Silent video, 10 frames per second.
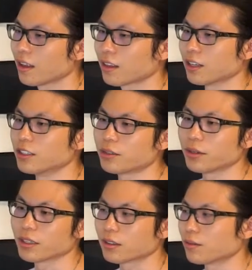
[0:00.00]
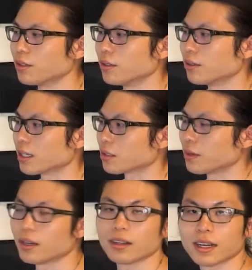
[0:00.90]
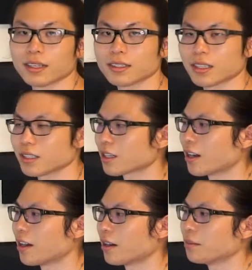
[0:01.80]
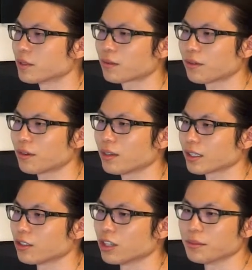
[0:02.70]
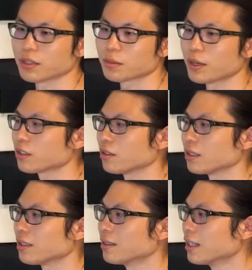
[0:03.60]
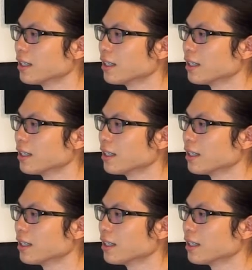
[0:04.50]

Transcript: thundering through, as well as the toms for like the drums, especially